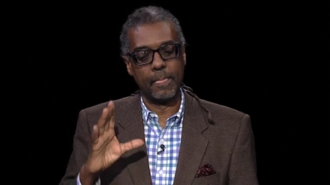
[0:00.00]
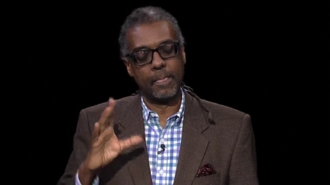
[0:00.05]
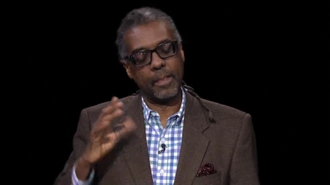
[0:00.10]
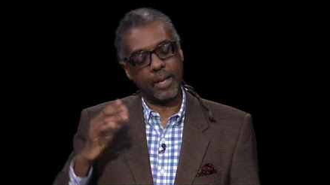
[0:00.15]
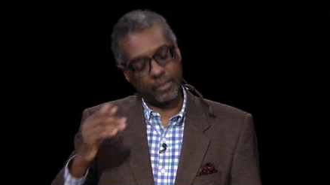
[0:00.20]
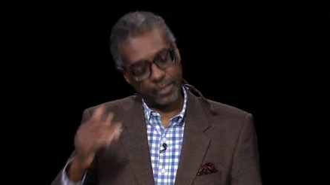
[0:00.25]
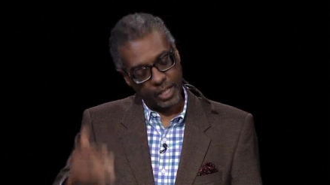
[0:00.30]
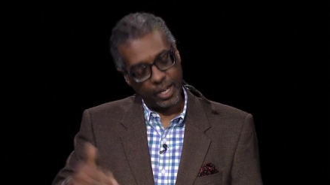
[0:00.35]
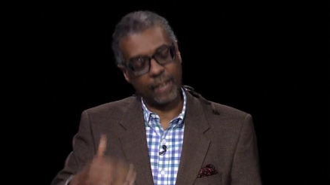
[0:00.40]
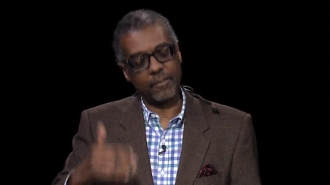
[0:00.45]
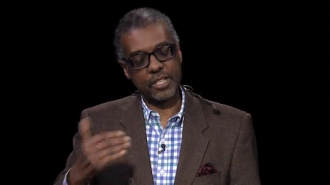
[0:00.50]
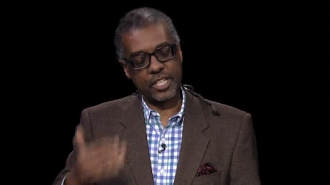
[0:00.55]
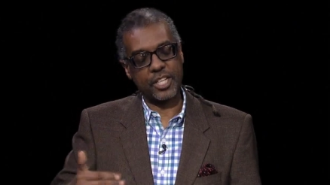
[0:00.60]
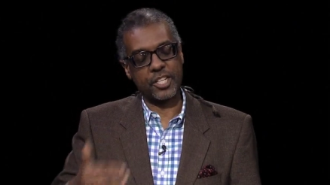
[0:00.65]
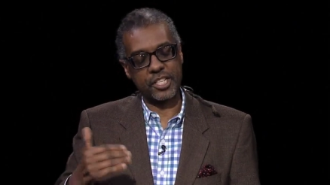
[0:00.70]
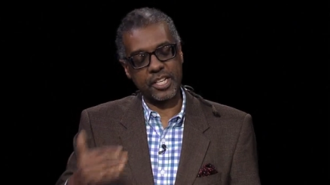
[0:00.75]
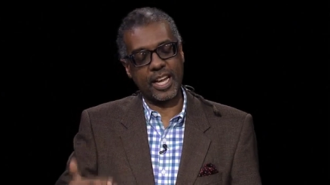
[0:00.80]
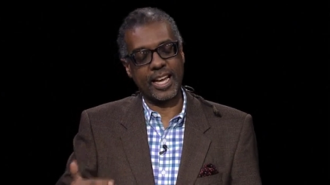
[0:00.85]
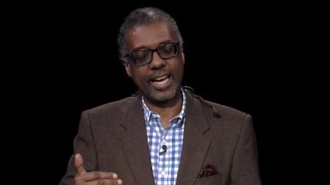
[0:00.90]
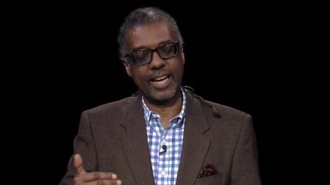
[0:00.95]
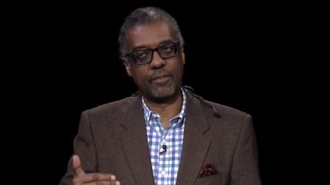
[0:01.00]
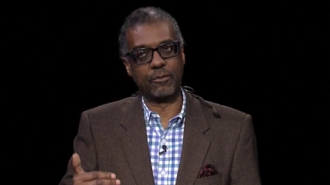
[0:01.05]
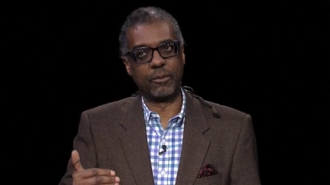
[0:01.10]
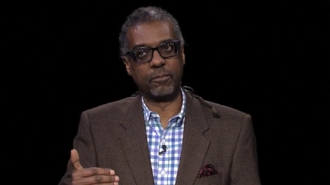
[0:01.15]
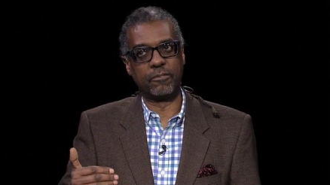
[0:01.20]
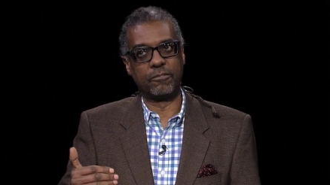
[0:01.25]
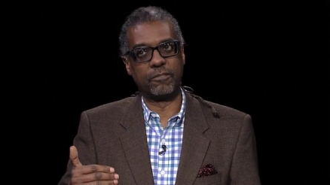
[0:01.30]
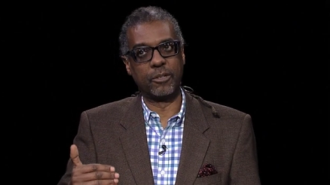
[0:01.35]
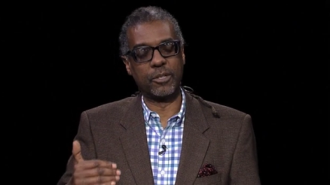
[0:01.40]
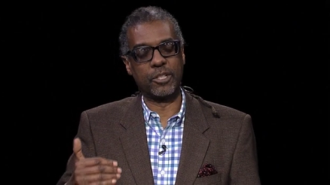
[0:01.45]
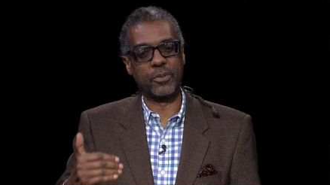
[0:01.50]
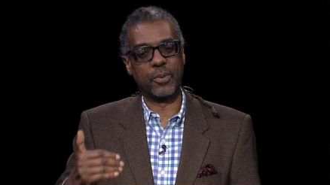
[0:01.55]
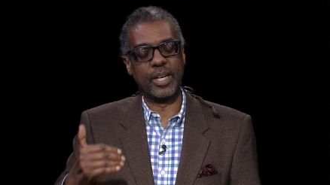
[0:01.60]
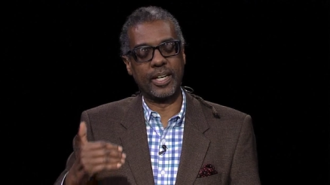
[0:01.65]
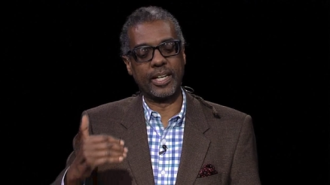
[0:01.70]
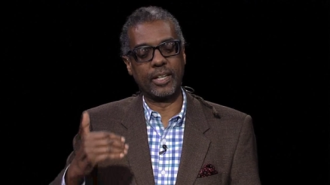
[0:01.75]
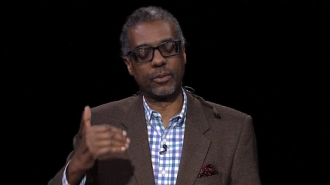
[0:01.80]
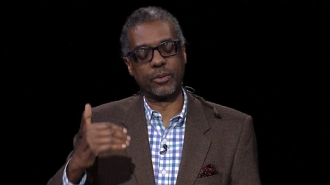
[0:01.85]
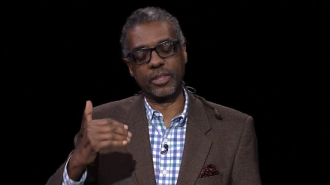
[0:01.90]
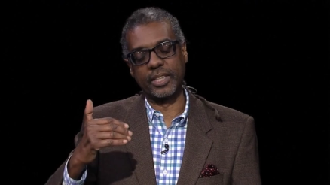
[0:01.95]
the conversation I had with folks
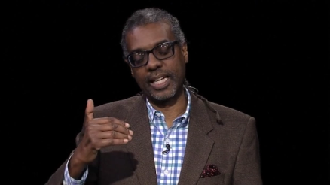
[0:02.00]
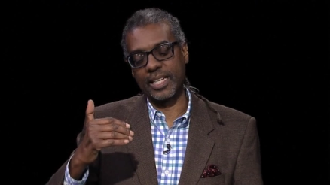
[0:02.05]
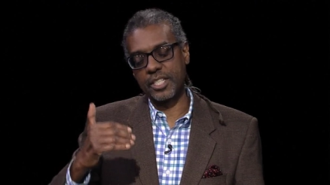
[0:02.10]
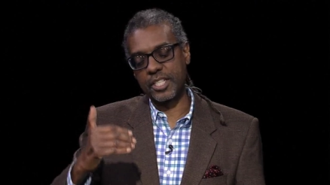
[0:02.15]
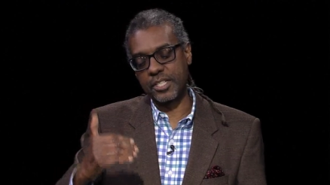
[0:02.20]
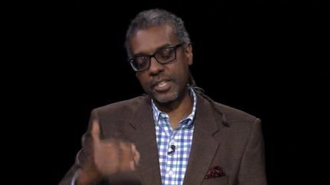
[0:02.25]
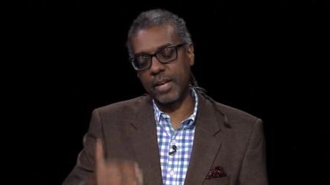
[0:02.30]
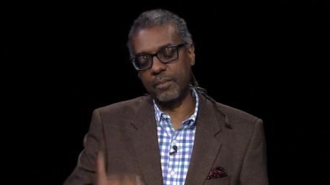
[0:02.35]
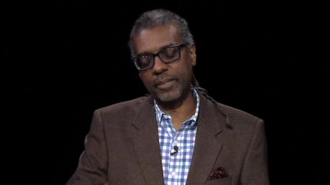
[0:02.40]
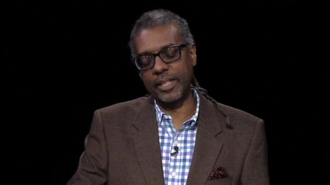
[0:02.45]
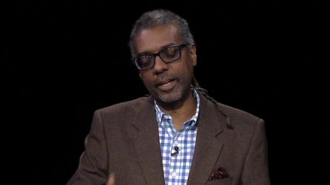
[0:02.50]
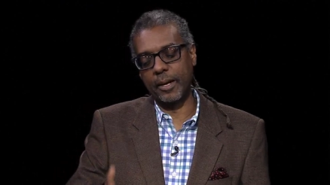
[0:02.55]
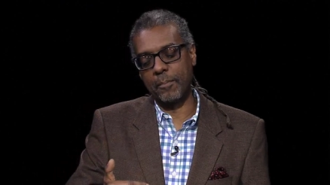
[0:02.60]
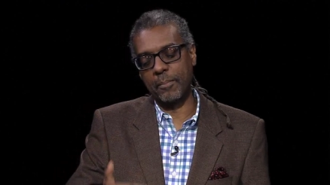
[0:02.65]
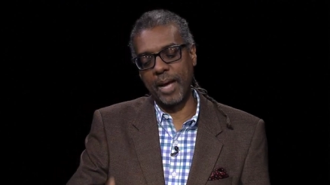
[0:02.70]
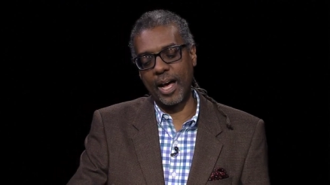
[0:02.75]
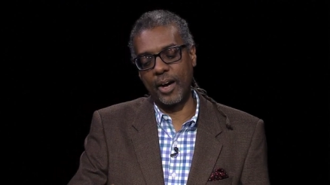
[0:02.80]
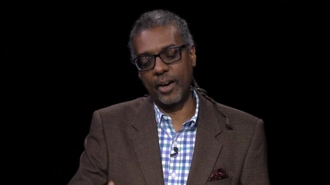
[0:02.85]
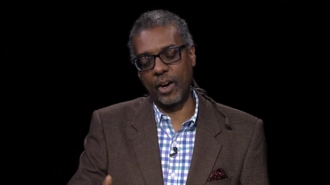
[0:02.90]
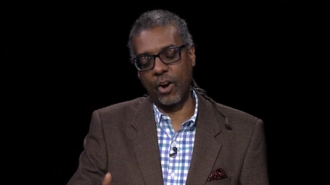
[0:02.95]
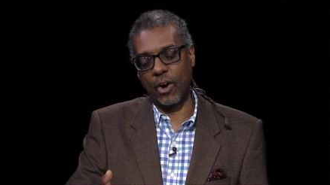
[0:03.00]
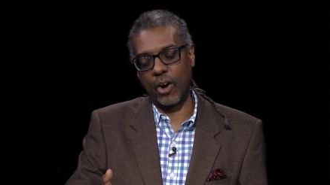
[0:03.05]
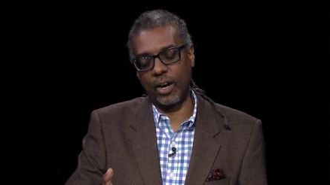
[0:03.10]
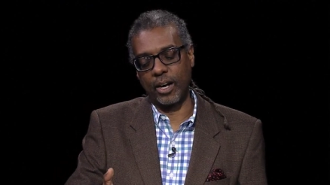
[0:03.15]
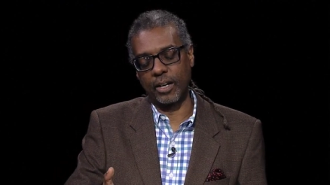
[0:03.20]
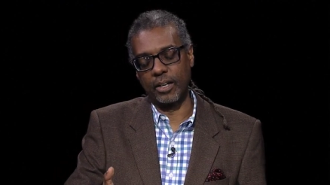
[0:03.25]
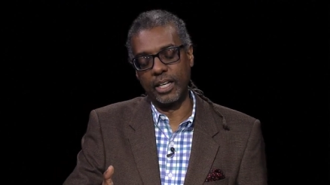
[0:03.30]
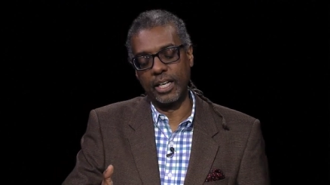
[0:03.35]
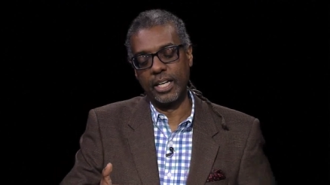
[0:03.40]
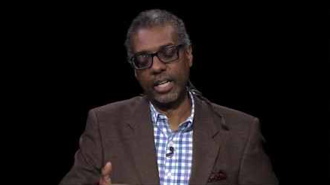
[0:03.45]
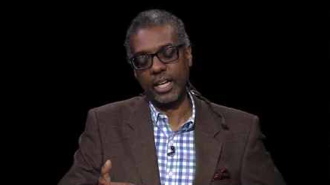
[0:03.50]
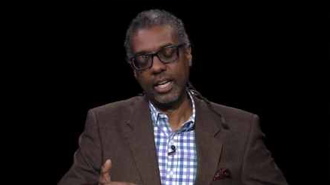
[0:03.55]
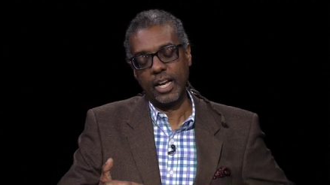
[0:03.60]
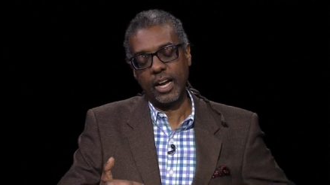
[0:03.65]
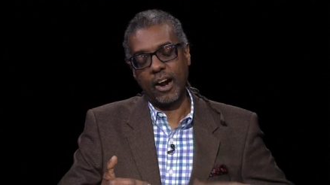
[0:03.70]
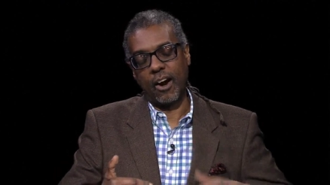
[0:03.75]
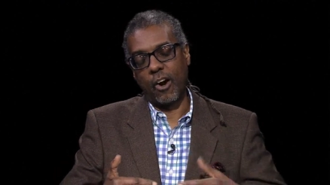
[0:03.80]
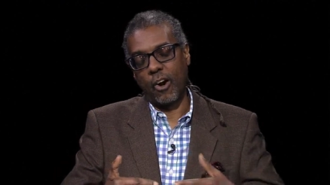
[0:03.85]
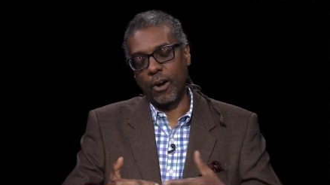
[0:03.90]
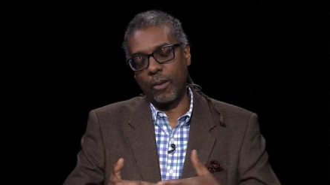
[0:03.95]
around here, that something about
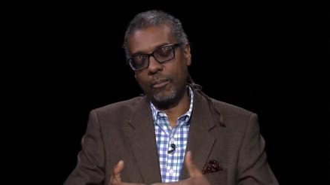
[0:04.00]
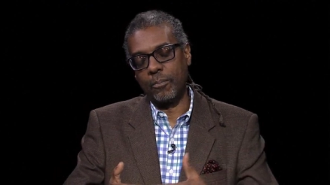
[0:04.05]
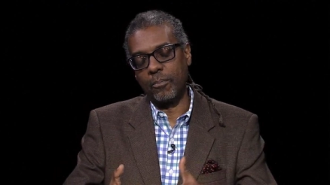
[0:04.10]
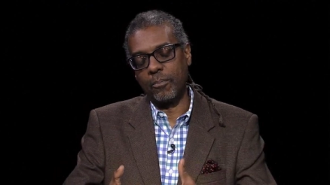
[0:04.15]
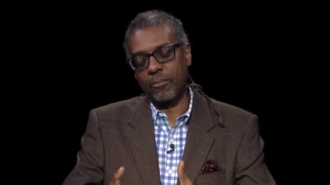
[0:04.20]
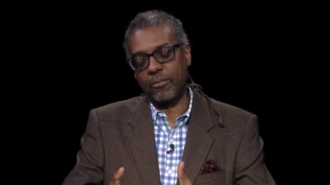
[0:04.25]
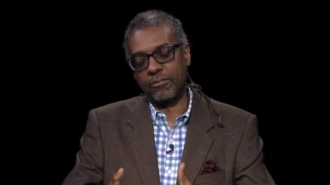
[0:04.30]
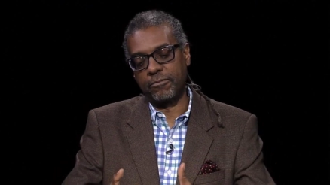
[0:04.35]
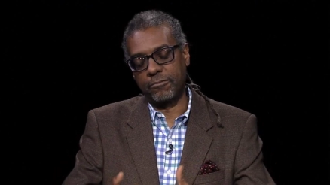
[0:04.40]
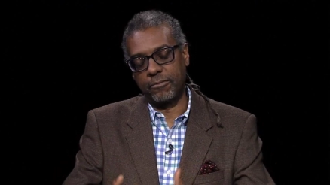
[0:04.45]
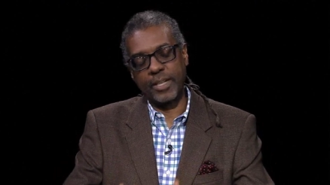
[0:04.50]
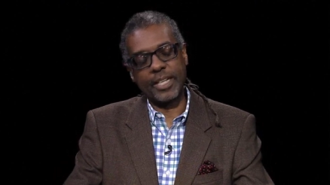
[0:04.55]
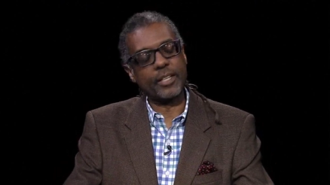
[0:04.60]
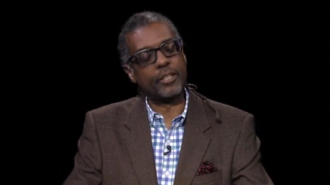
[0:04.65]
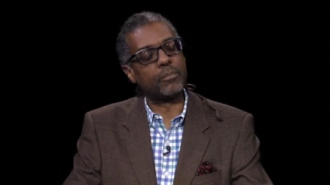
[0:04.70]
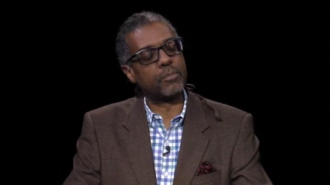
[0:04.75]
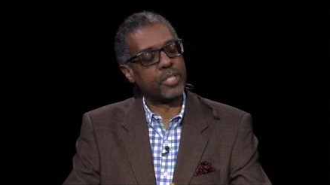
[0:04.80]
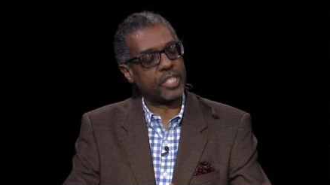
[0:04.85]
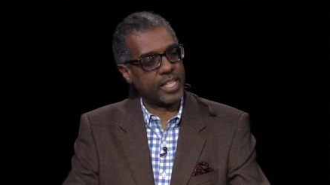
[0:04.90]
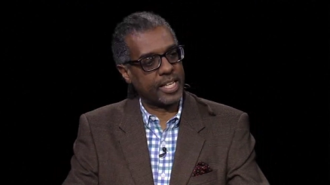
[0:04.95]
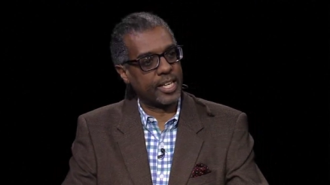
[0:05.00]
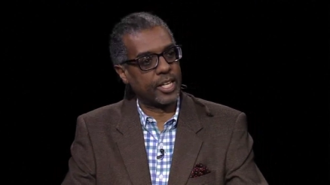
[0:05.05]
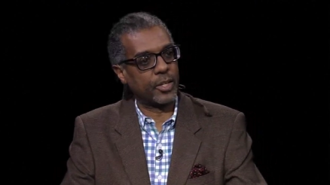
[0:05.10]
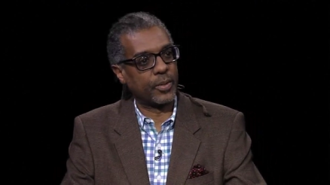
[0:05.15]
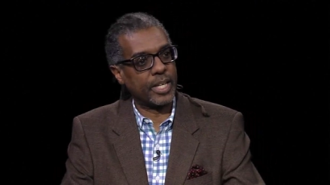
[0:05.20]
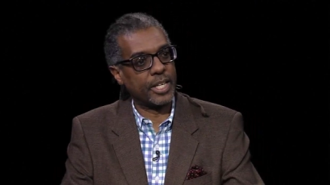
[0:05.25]
our freedoms here